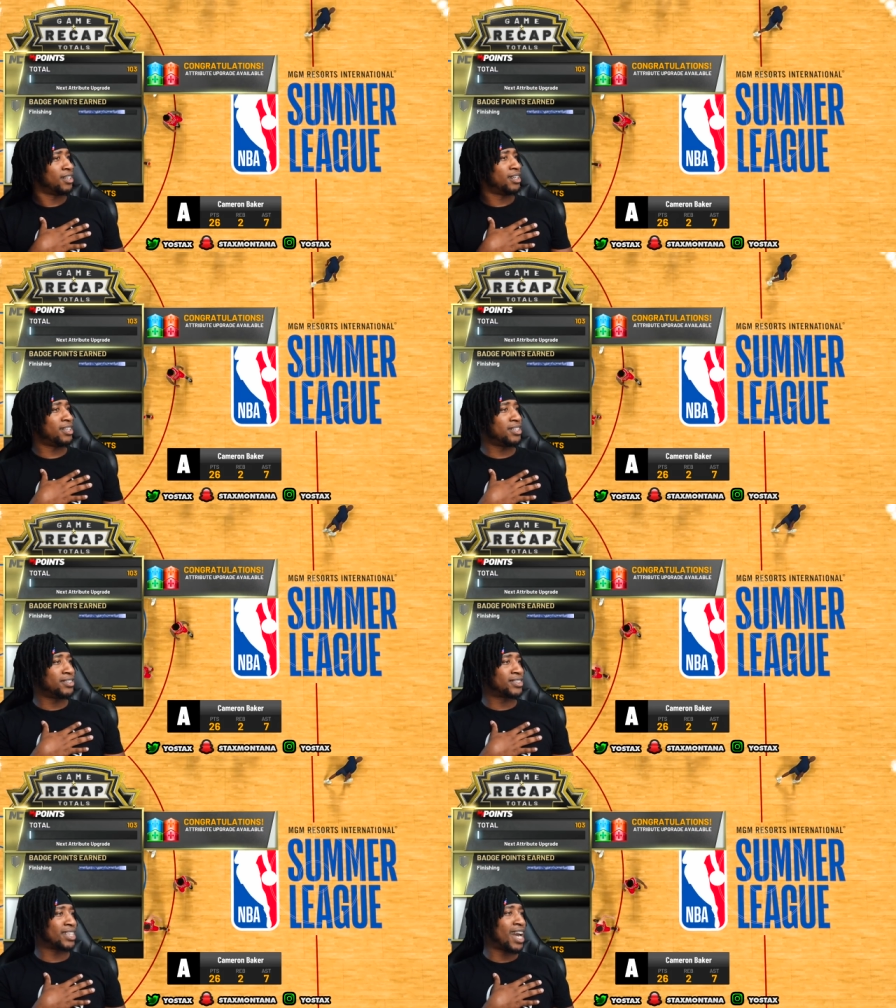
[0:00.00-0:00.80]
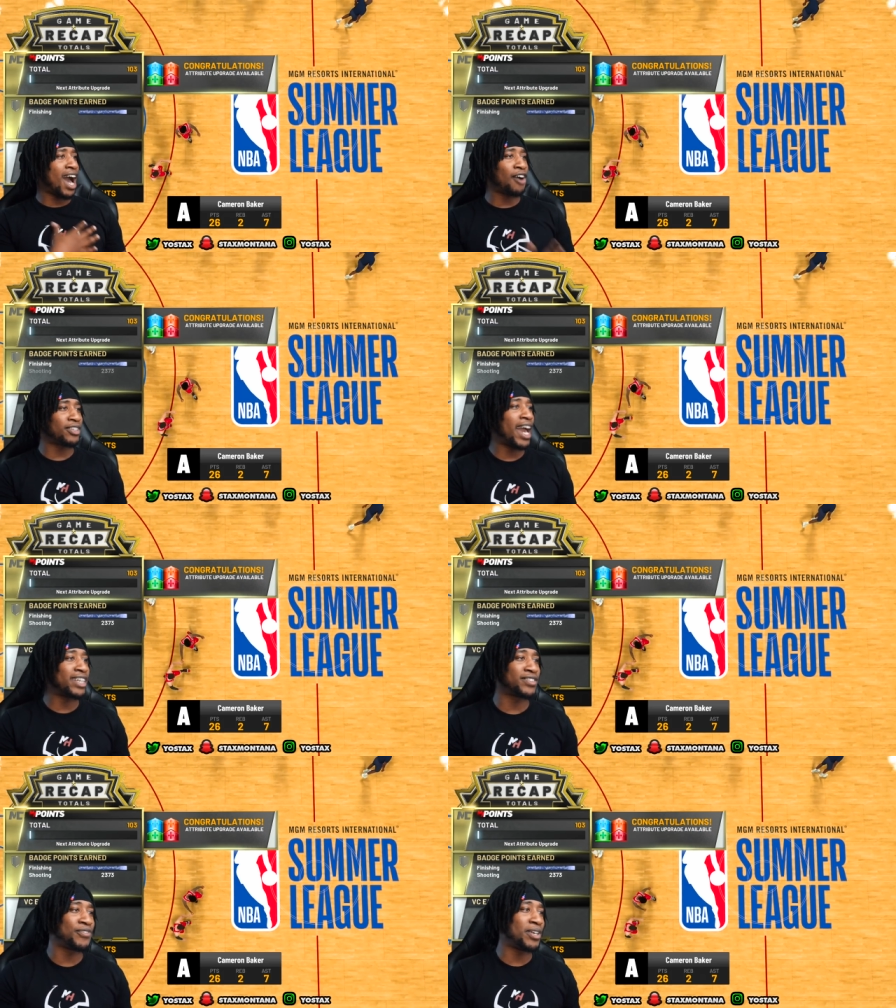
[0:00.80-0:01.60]
You know what I'm saying? How
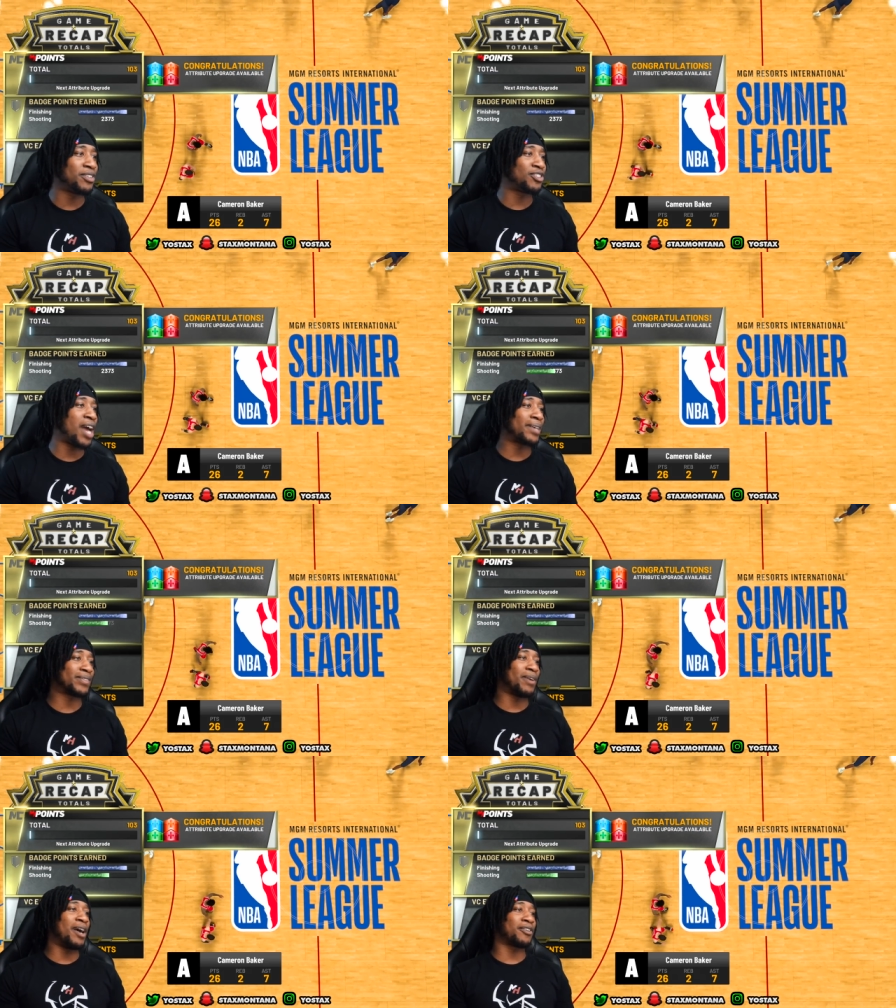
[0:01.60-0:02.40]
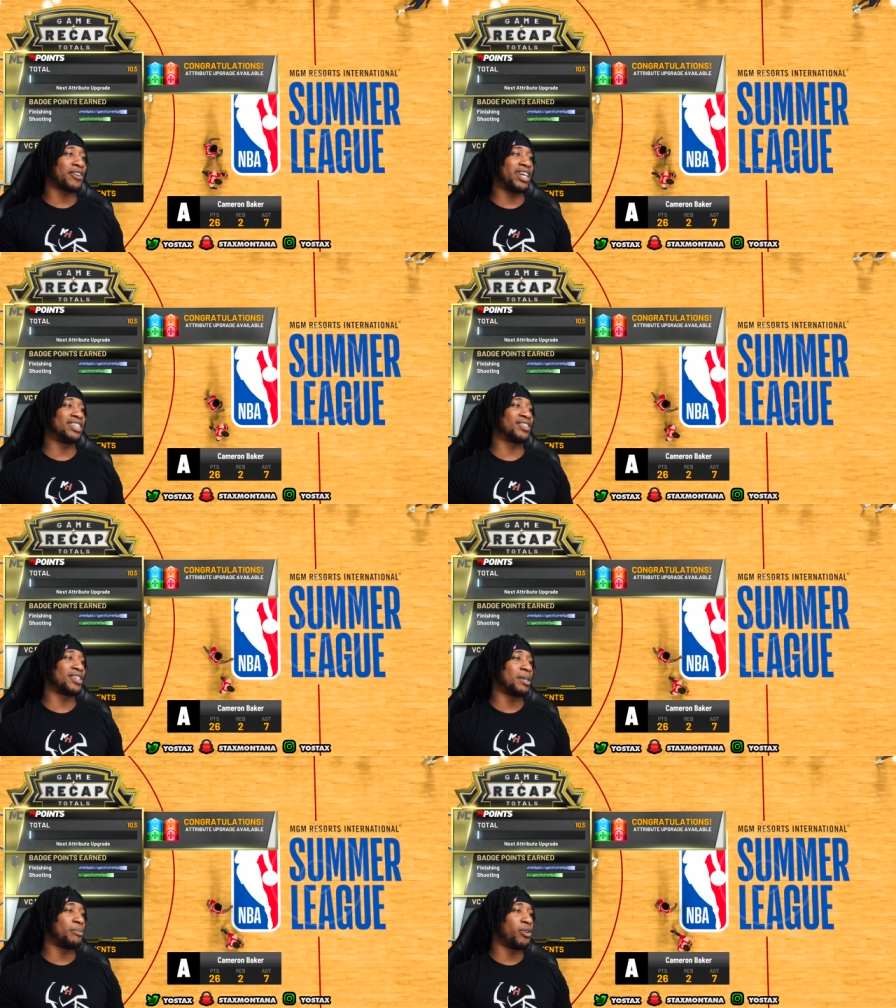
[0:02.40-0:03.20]
nice of them to drop some upgrades on
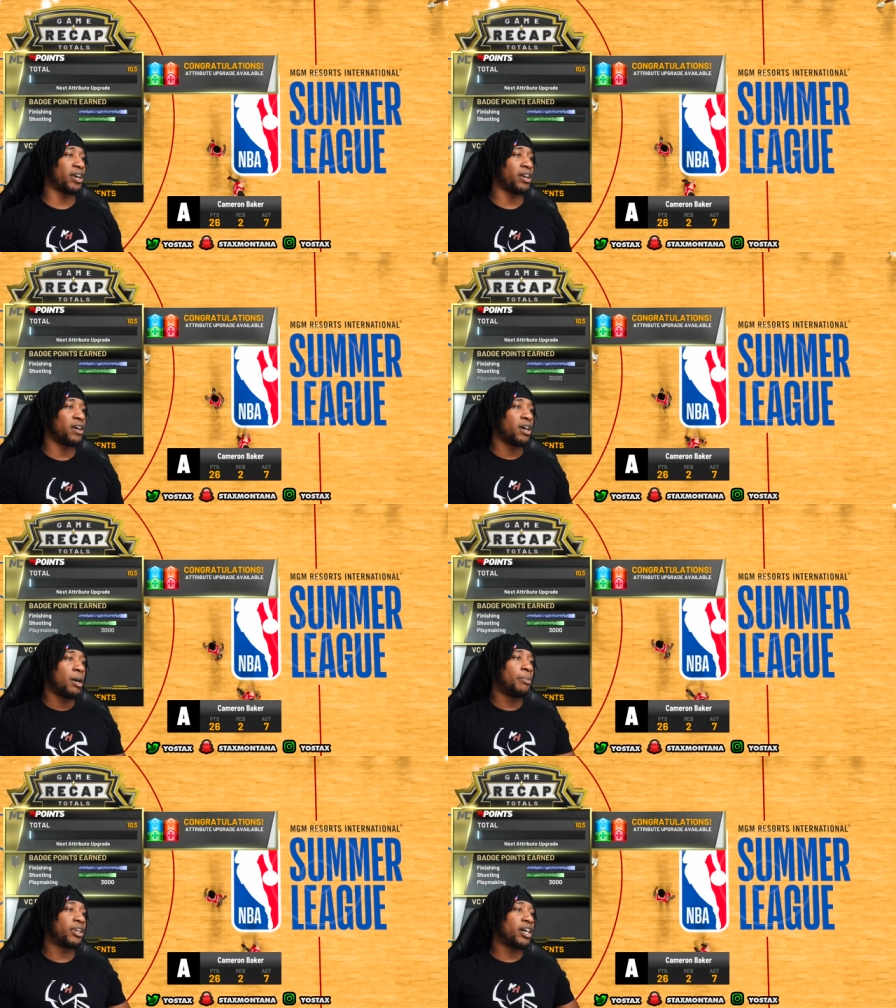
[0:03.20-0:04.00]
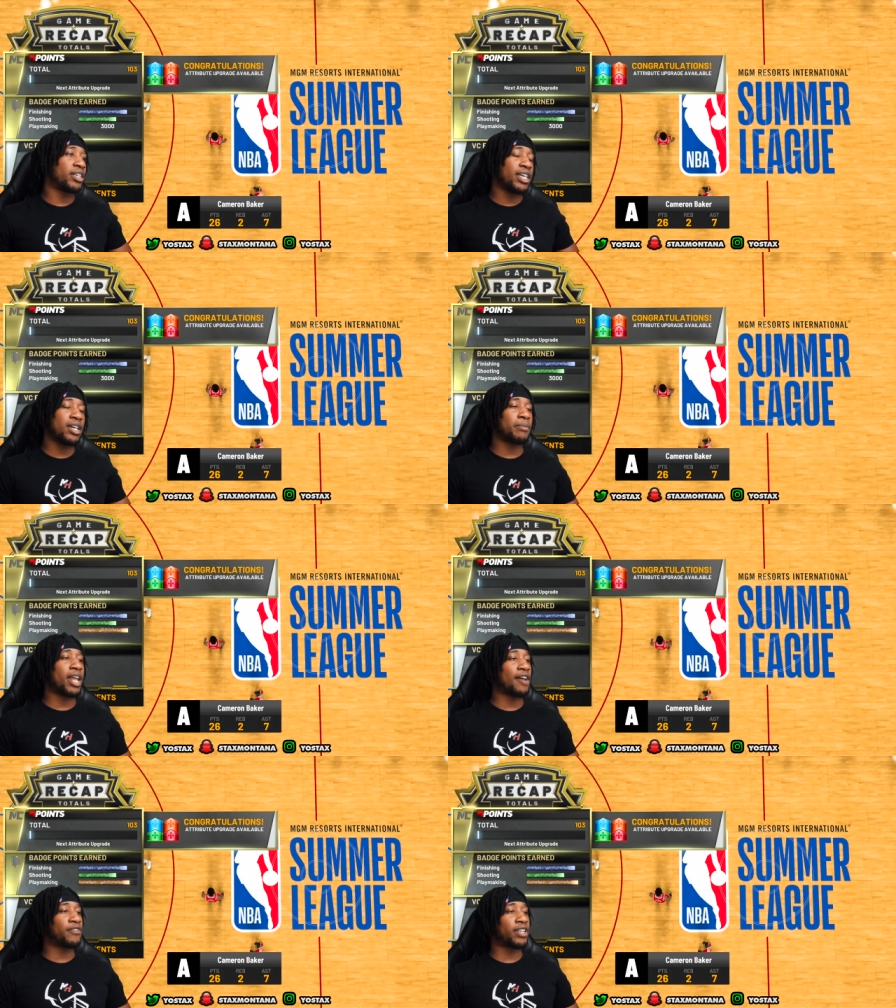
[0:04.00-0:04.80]
your boy. But uh, yeah, man,
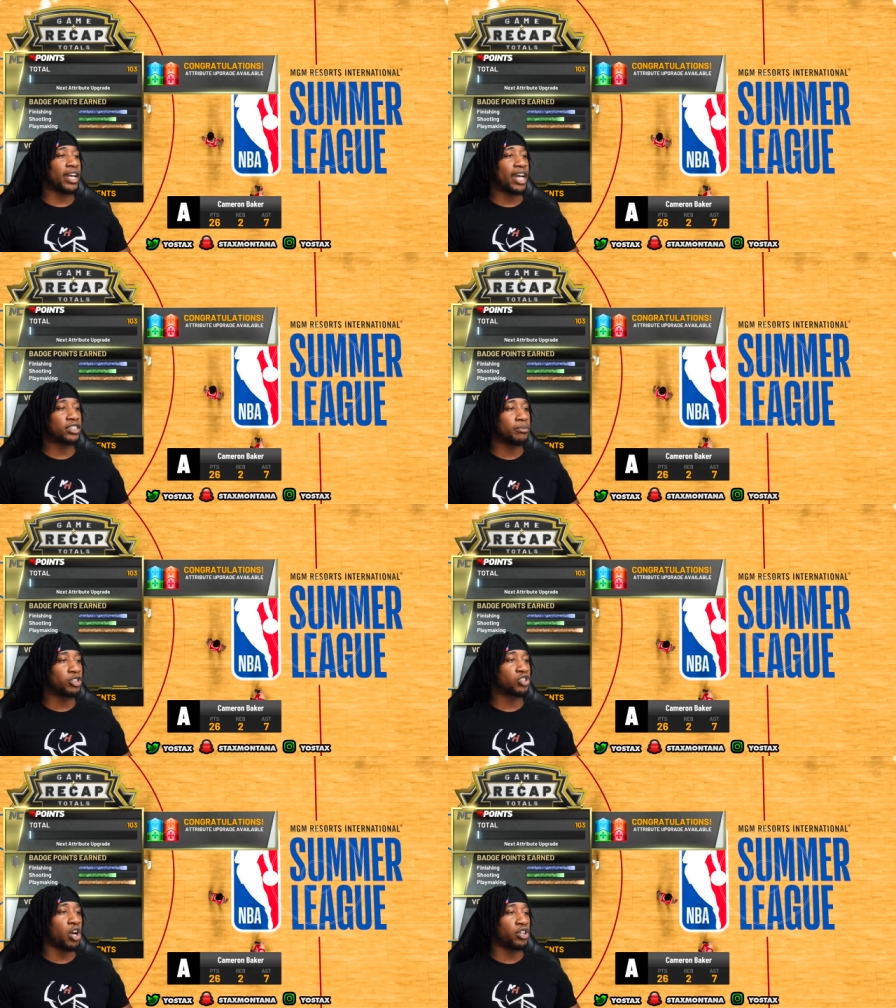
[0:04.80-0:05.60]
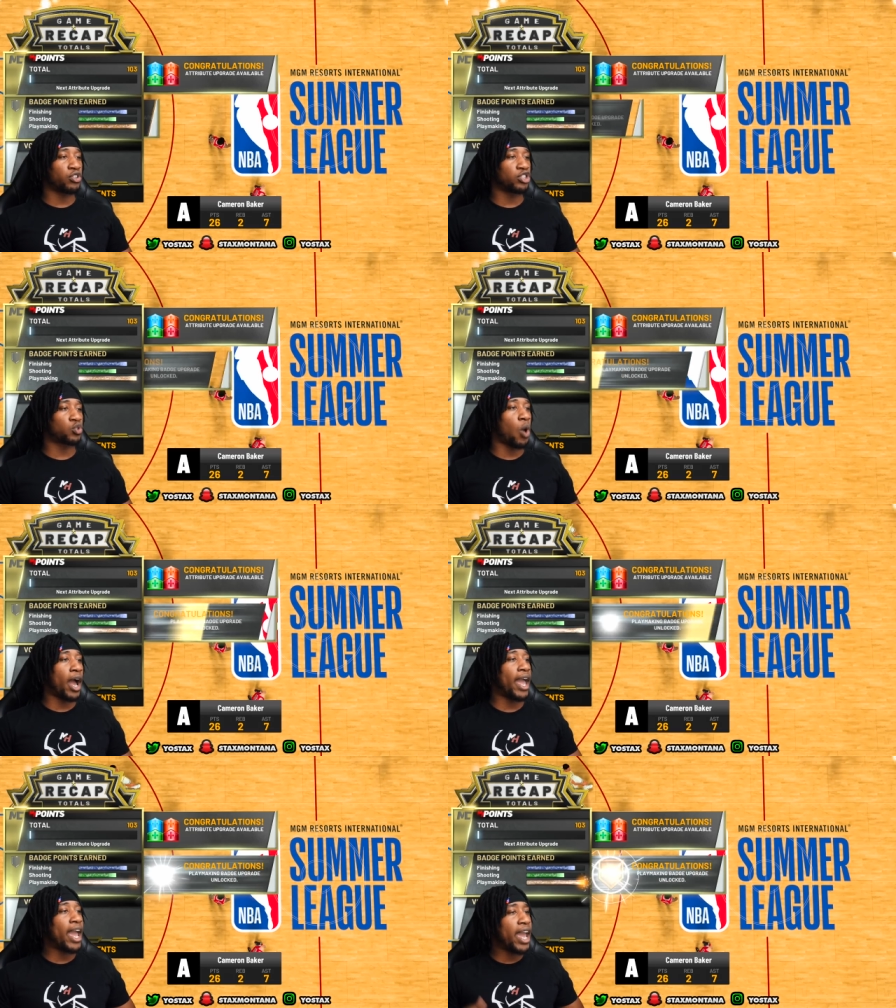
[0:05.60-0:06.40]
I feel like I should be starting on the
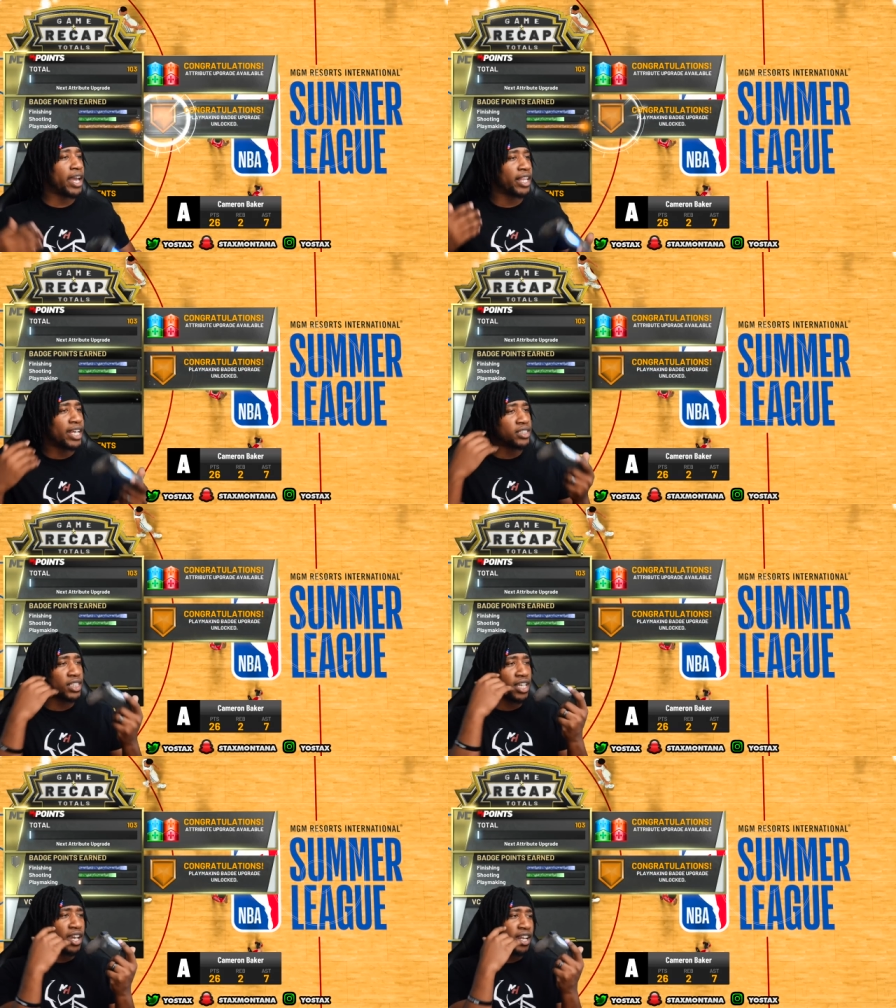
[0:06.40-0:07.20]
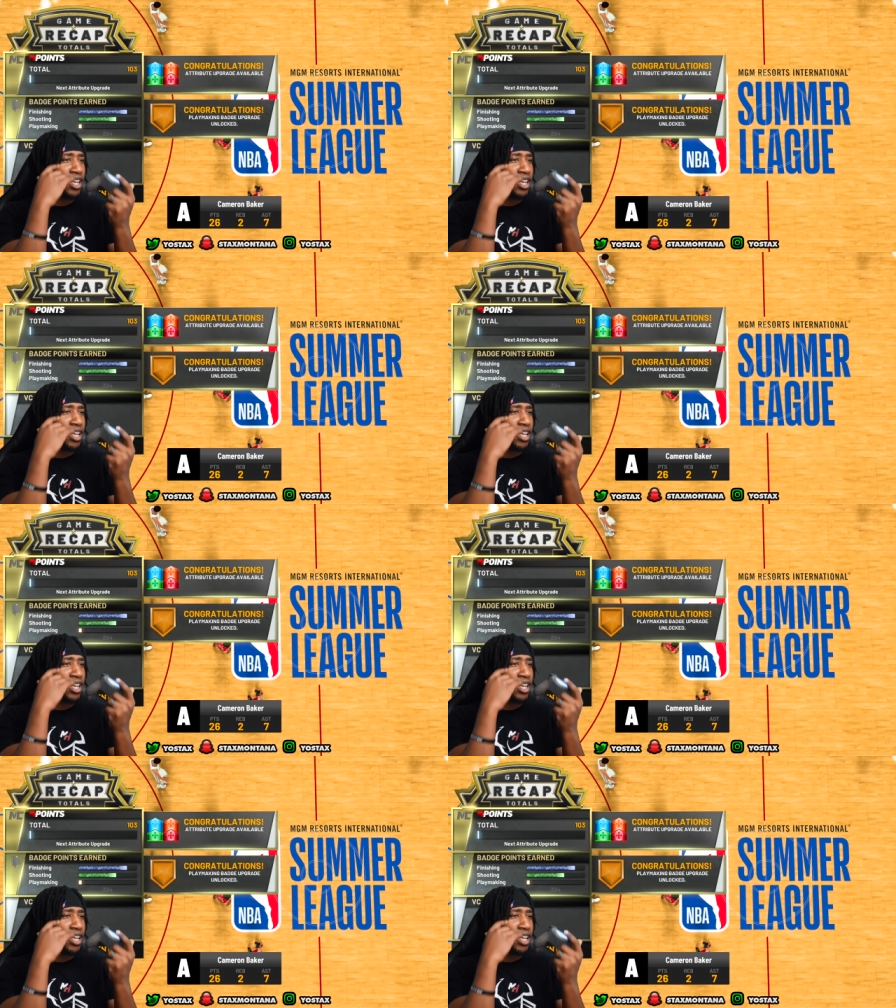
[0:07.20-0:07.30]
squad. Hey, let's get